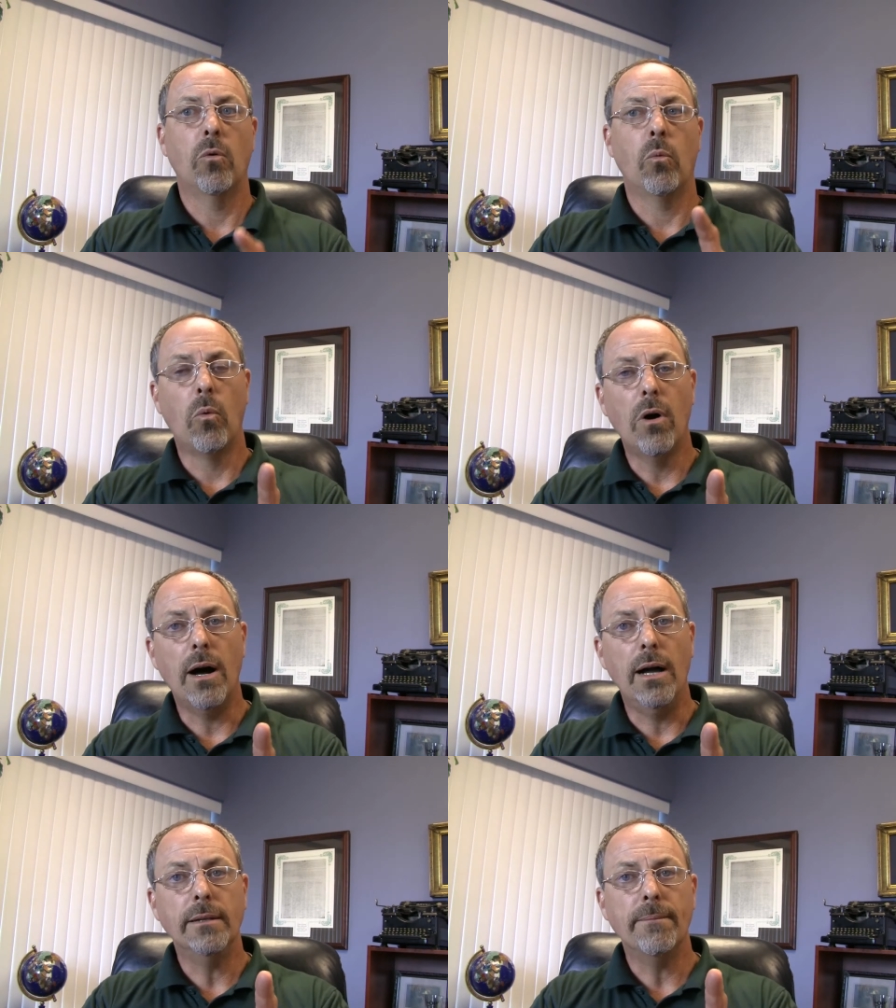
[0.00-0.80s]

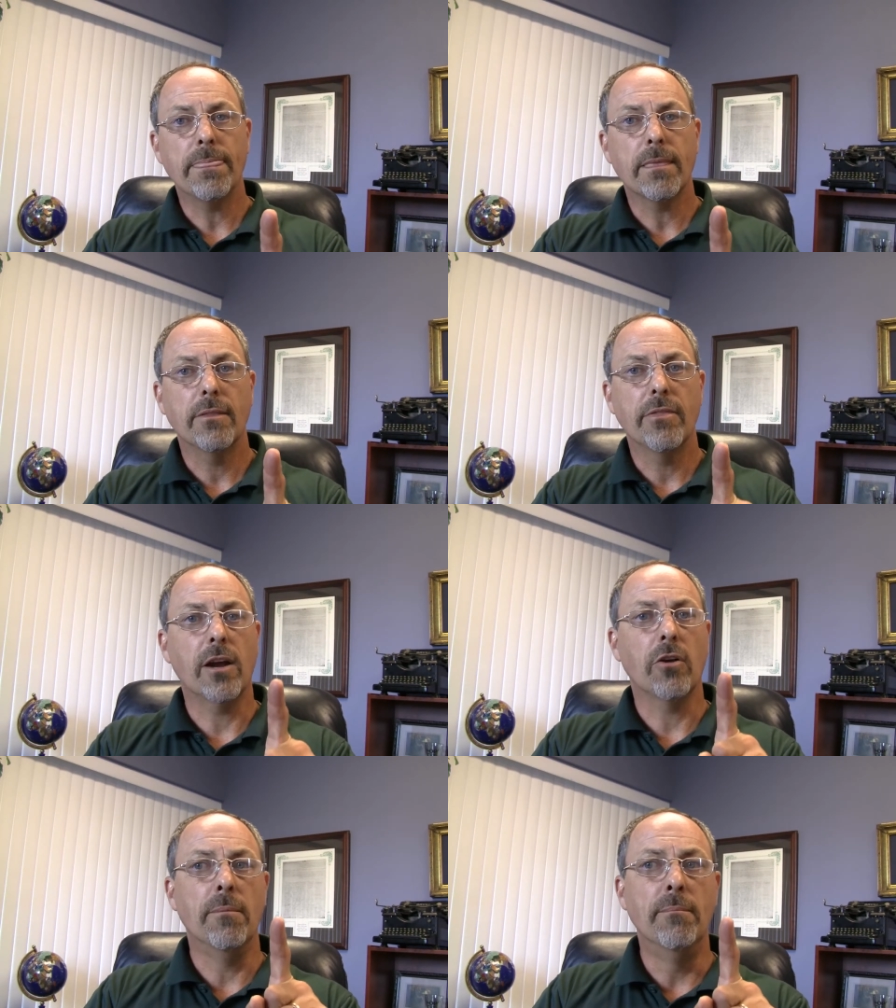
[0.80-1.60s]
One, they
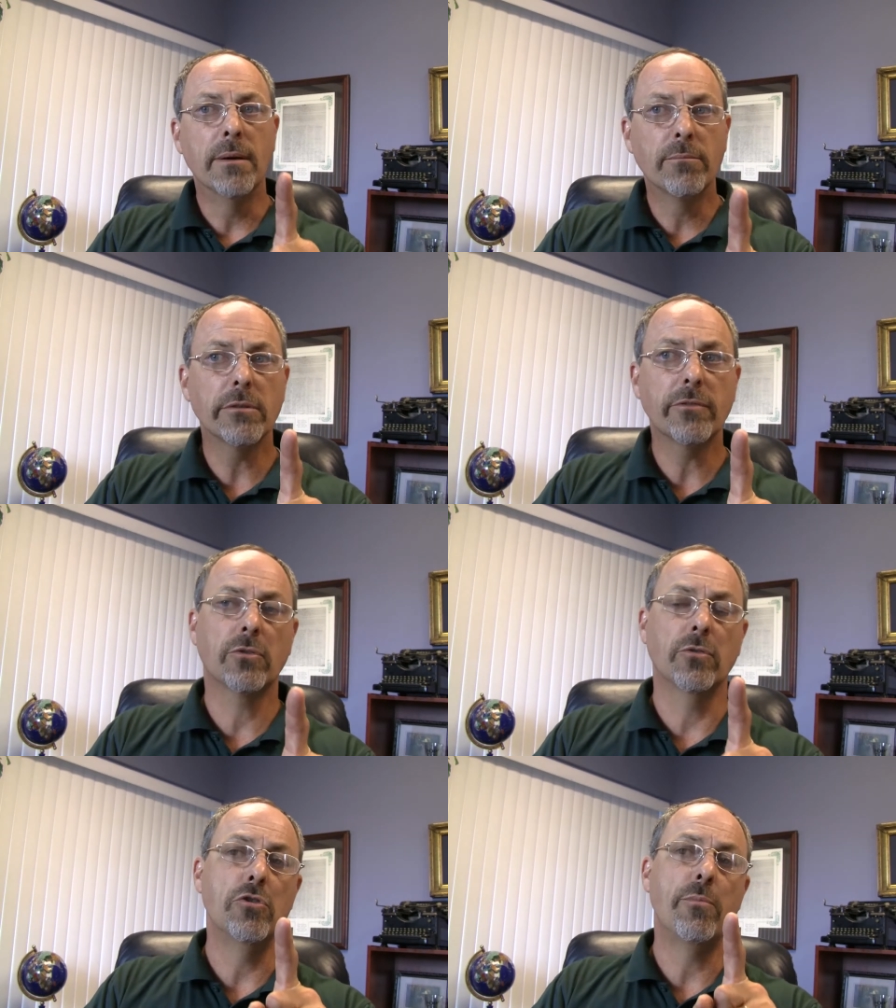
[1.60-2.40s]
are the member of a
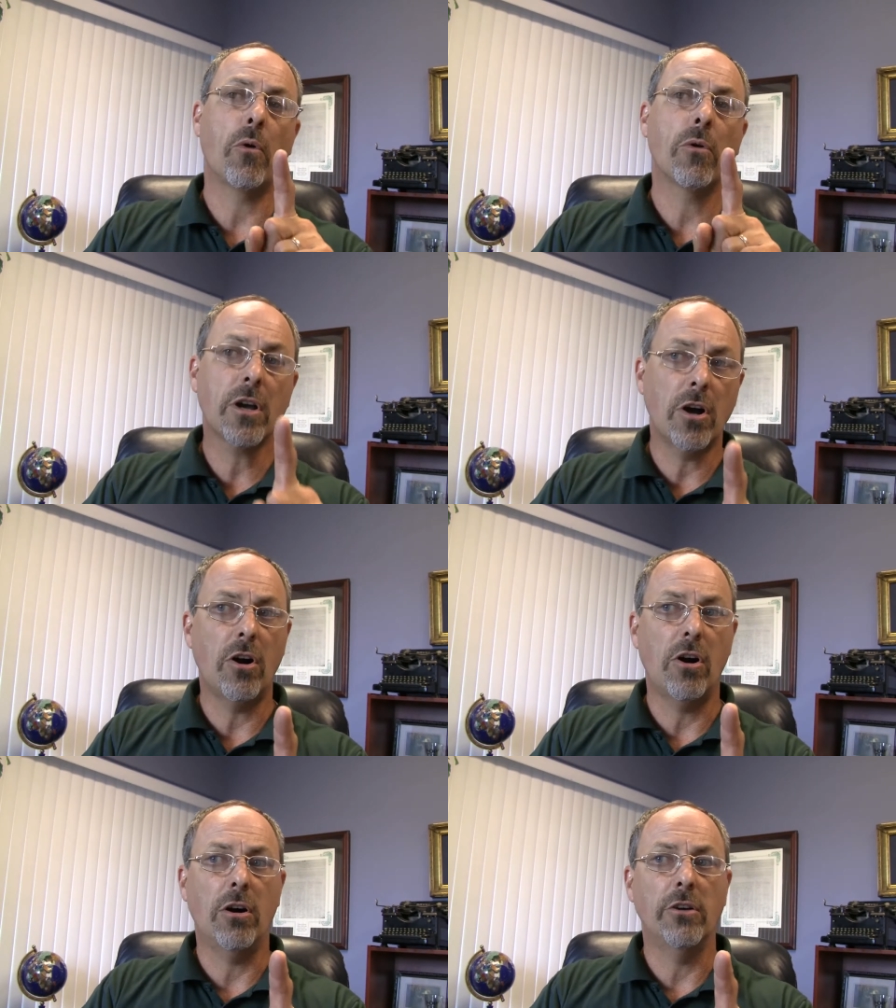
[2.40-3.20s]
group or a
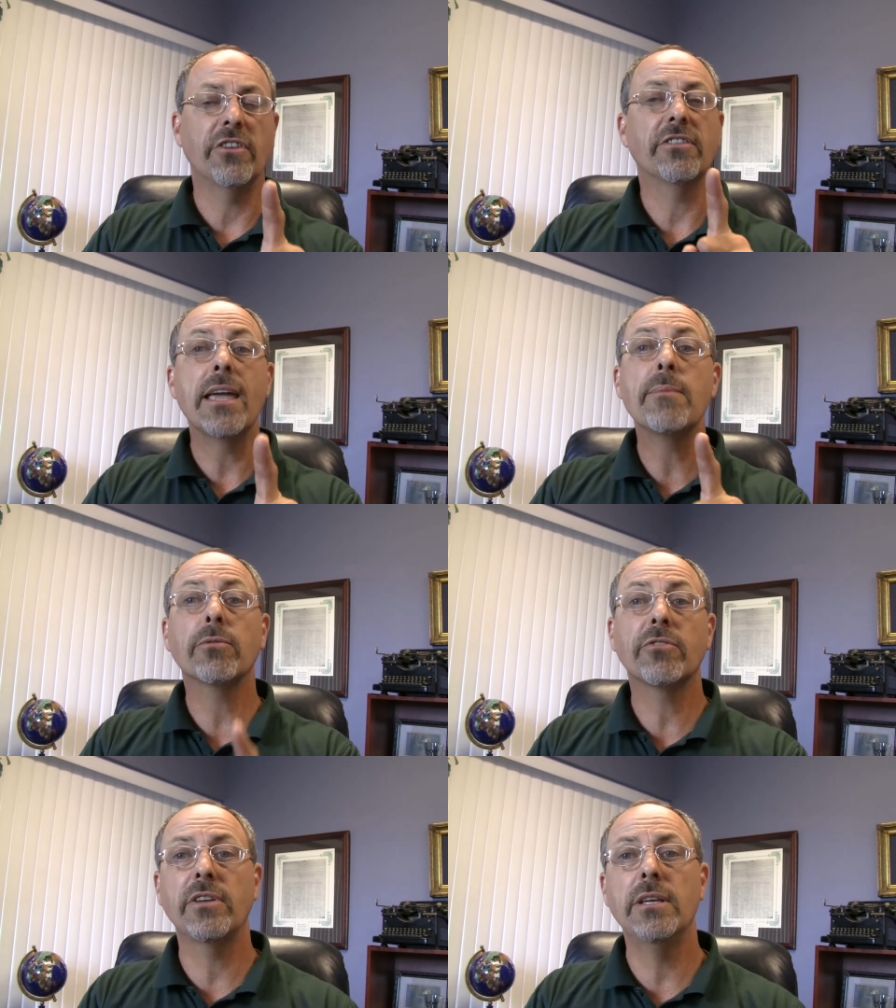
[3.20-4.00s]
cause that they
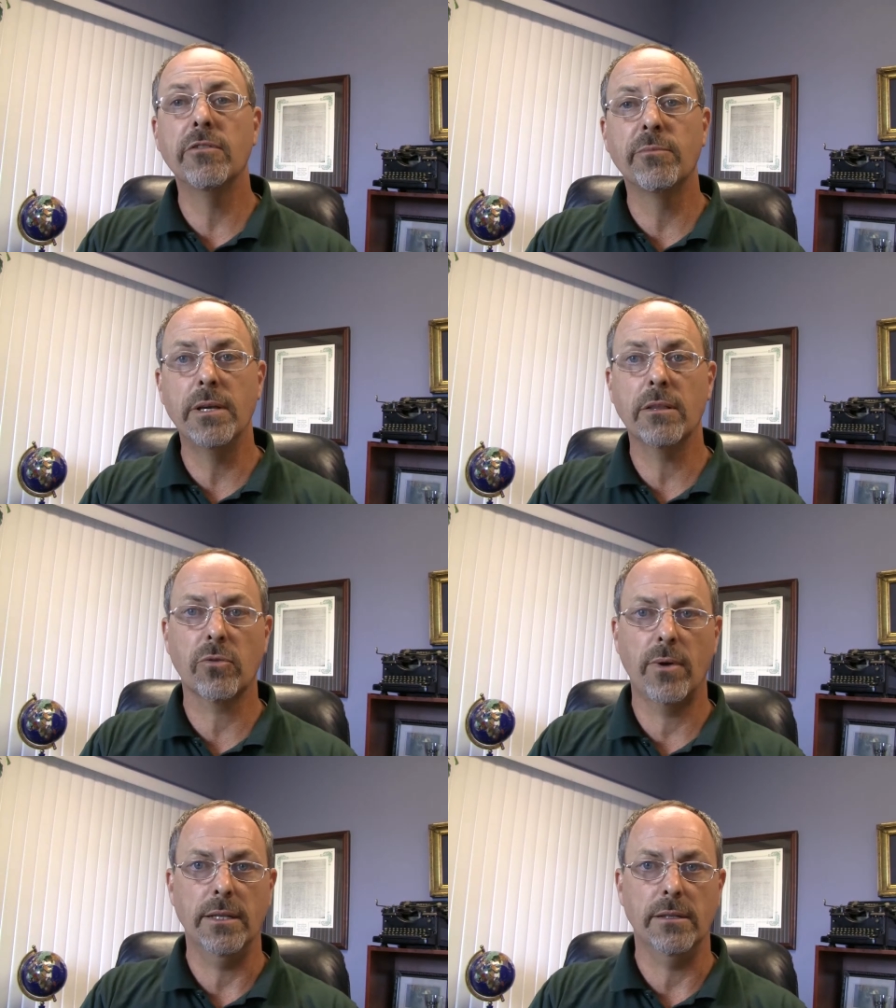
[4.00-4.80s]
perceive as being
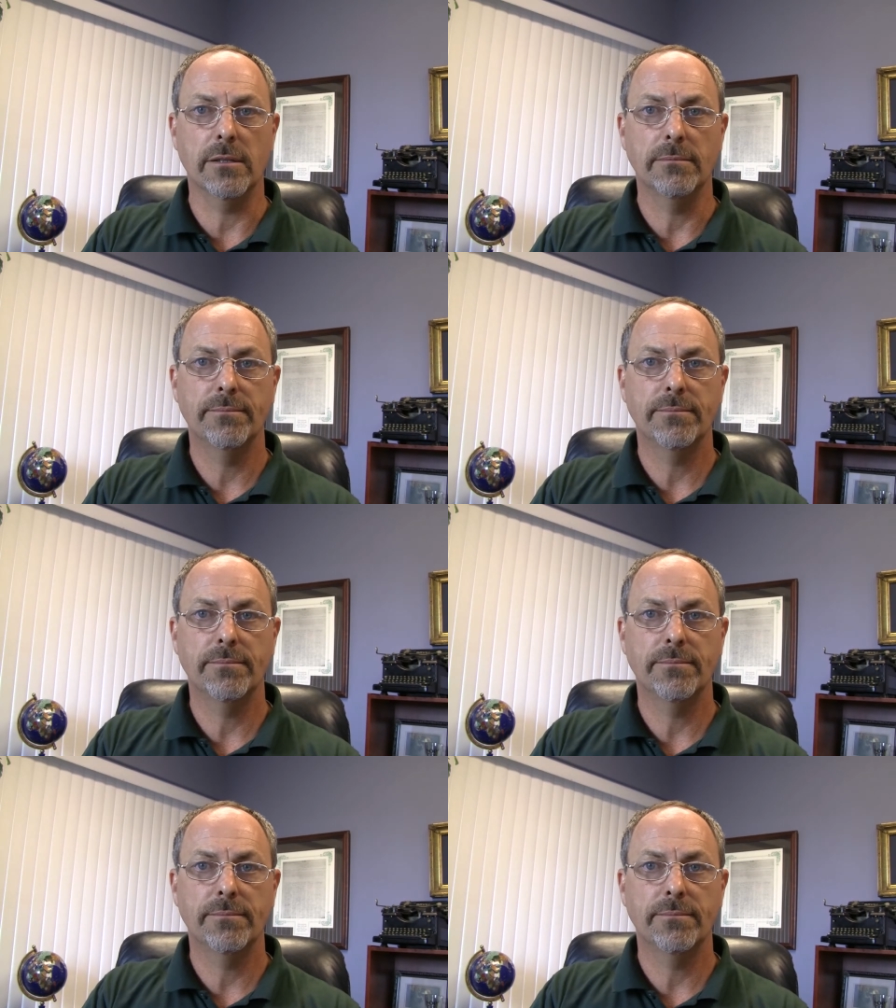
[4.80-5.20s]
threatened.